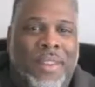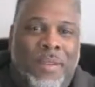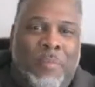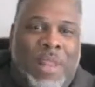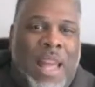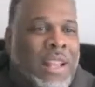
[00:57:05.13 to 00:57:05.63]

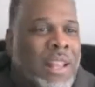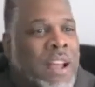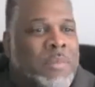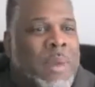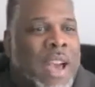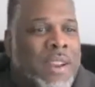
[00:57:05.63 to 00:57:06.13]
Black
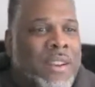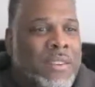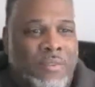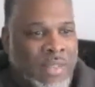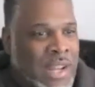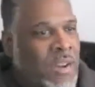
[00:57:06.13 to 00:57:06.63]
lives
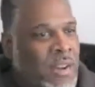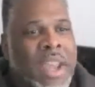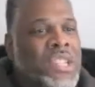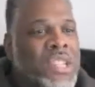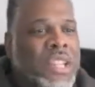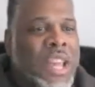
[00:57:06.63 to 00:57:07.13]
matter. Now
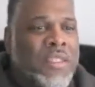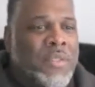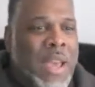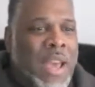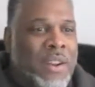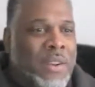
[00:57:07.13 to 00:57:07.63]
Asian lives
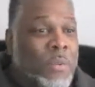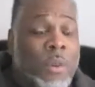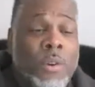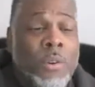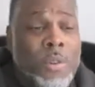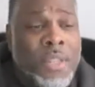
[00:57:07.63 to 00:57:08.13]
matter. Well,
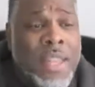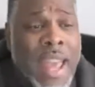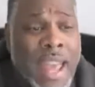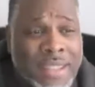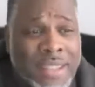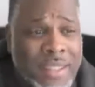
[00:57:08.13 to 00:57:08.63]
who's
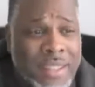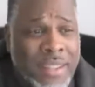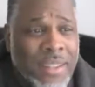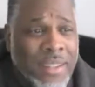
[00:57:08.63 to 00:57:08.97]
next?